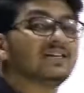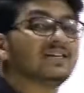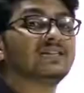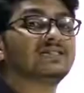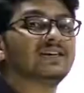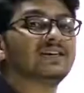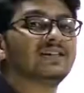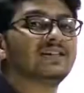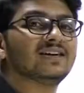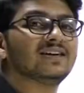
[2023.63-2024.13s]

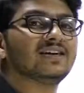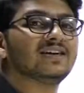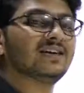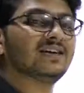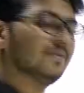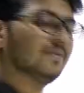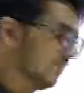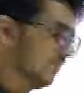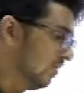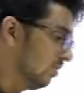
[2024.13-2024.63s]
each
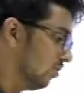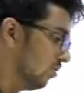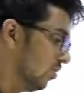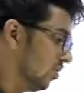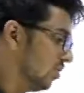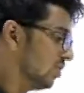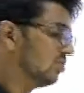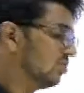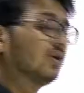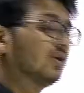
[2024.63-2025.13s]
other,
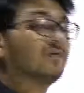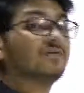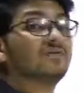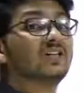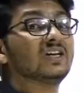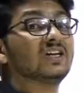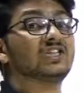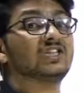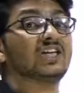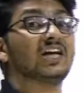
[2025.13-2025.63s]
most of
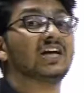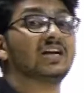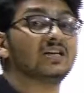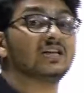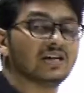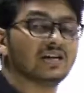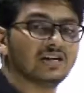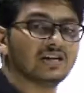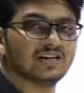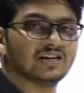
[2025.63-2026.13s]
the
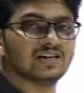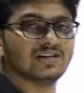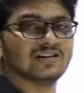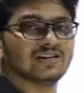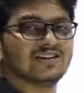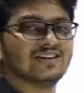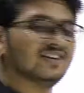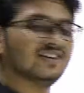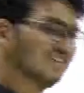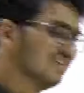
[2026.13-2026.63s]
shaking
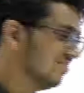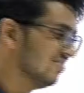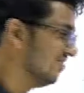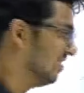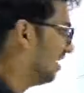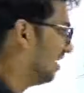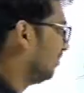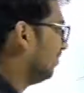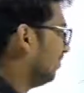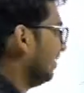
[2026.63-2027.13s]

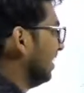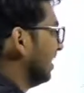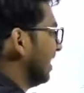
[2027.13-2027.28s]
will be